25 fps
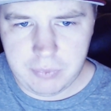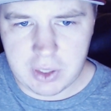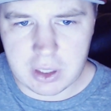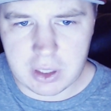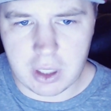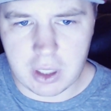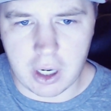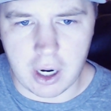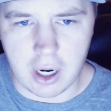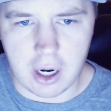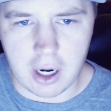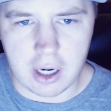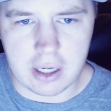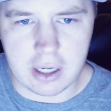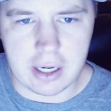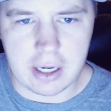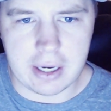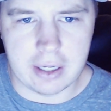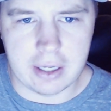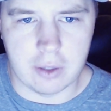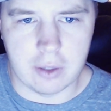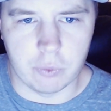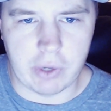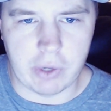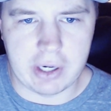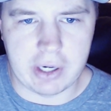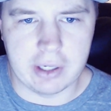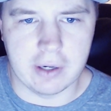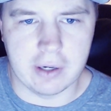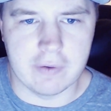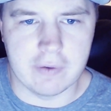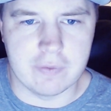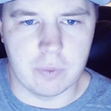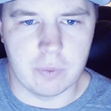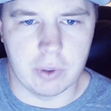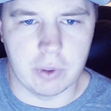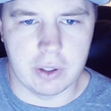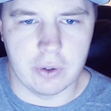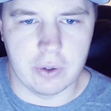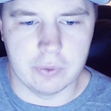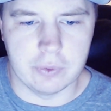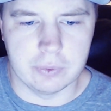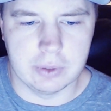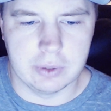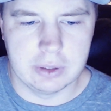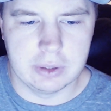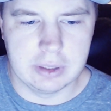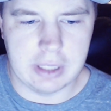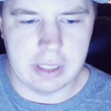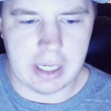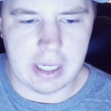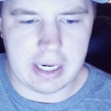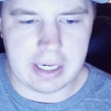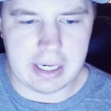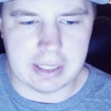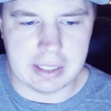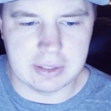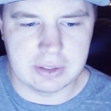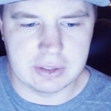and a rating of 108.